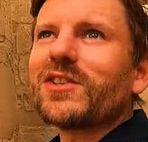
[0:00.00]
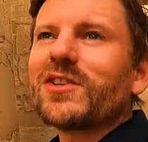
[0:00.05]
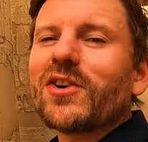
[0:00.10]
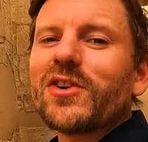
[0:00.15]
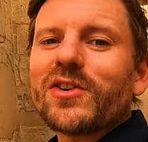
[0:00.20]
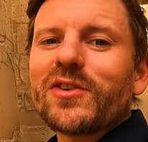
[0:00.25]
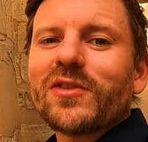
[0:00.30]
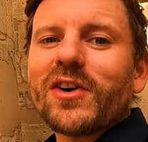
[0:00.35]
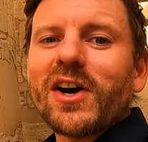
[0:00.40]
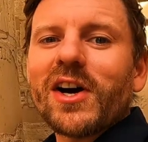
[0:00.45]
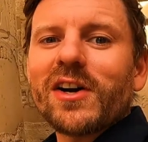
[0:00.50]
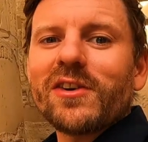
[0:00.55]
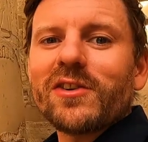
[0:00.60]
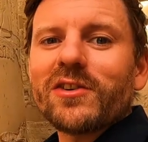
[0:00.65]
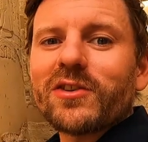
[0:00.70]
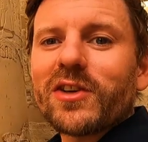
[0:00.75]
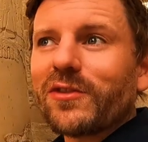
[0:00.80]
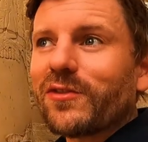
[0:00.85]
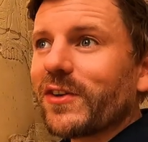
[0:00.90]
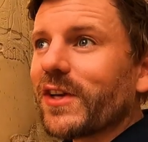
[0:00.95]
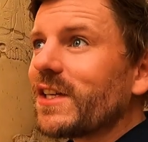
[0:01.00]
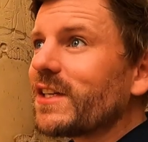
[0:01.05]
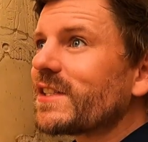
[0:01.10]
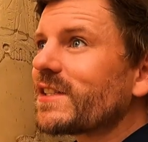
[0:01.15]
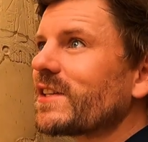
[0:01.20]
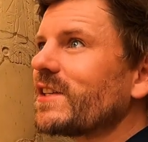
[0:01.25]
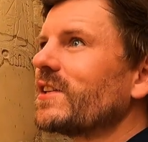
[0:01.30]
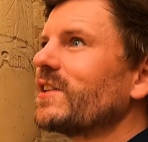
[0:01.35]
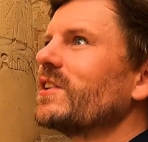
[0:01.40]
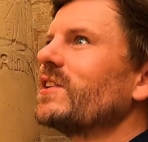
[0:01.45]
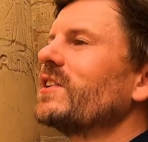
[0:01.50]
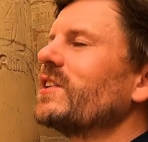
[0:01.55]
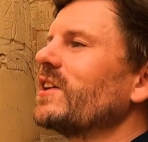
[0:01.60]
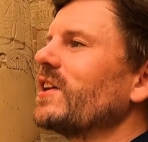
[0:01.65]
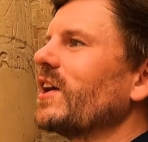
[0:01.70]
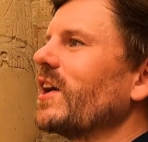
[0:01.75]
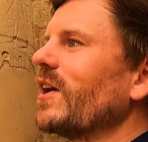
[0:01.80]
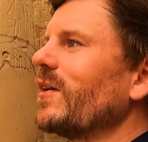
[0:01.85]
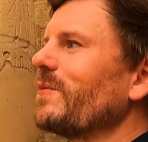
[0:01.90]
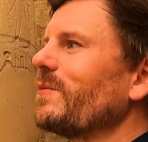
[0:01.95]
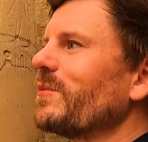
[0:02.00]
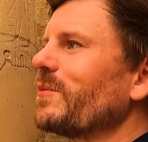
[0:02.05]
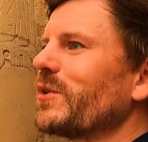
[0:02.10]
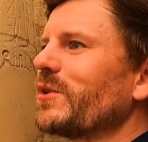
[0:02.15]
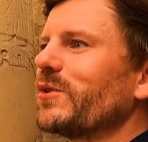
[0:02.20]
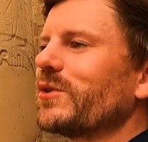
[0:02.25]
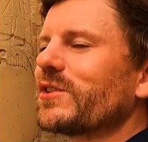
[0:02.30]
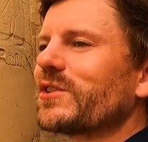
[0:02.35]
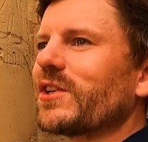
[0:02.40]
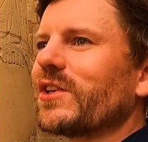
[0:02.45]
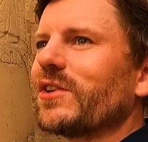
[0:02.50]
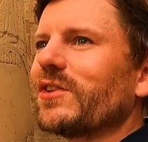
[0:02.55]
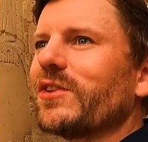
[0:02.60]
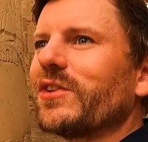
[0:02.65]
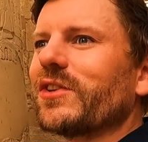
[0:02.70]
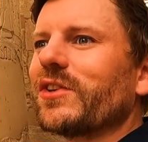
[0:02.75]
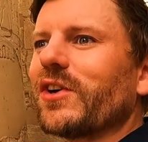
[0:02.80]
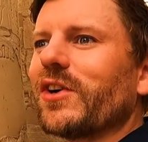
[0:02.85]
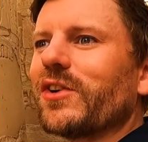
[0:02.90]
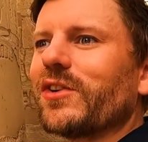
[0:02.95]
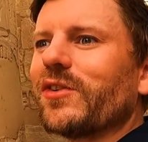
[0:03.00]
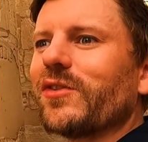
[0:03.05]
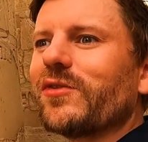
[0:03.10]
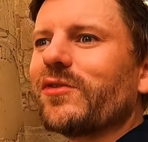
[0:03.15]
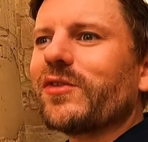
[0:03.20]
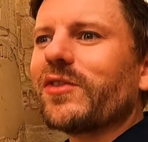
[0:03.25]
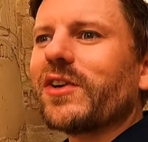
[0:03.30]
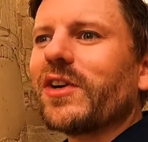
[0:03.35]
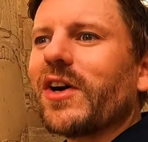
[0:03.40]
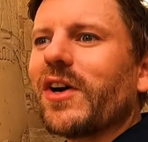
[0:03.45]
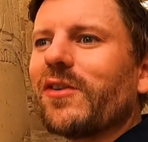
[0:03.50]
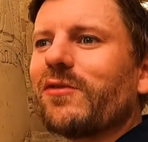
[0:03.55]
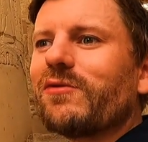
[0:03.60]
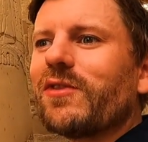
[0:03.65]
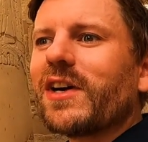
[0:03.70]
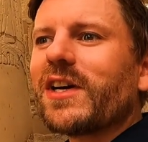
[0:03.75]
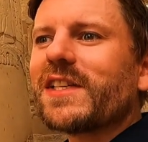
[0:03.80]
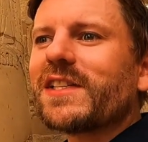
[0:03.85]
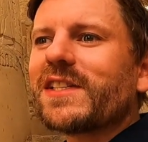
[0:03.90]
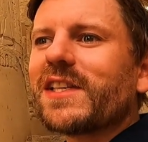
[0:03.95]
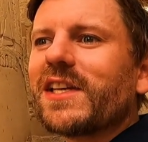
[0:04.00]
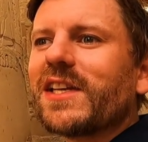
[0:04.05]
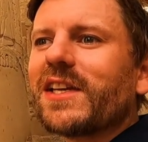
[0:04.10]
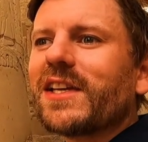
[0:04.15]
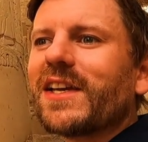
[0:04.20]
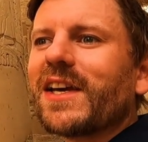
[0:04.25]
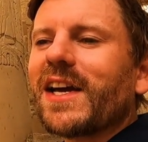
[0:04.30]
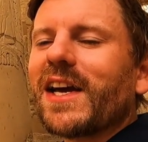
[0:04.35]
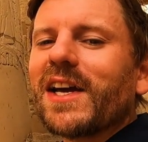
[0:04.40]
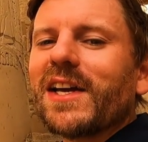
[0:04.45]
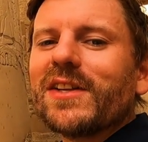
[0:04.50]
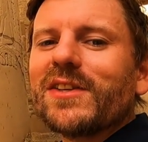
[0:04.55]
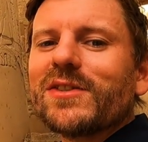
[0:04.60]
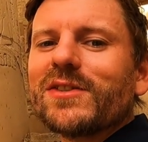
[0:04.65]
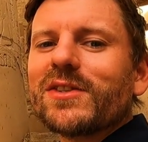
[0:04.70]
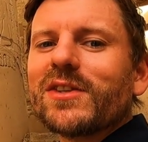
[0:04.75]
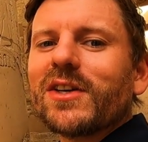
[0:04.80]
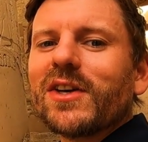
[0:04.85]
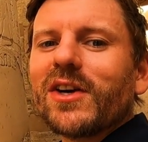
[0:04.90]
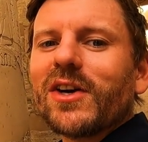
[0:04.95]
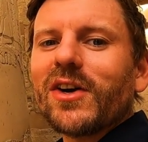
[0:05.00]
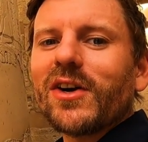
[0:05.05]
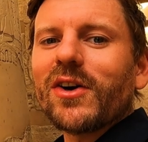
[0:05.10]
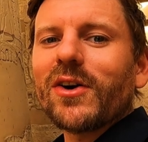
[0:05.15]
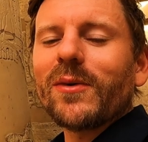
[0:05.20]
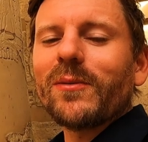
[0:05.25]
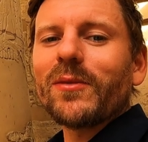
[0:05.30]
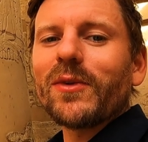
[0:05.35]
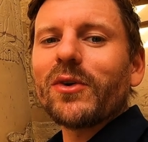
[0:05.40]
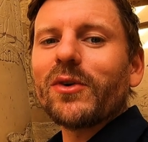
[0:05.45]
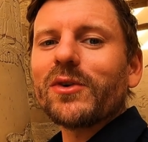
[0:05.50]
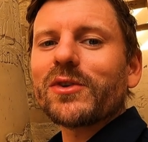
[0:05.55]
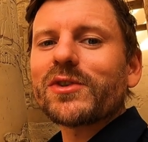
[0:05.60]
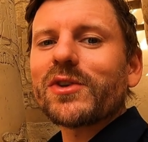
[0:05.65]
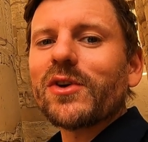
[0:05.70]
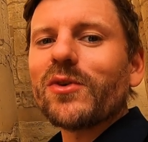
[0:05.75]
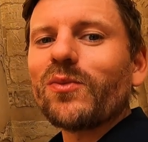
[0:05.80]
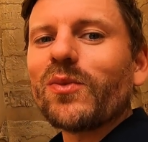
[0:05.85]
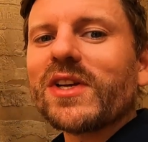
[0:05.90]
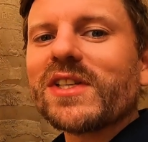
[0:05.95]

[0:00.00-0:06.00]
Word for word: the god of hieroglyphics, um, but also the god of uh, writing and um, also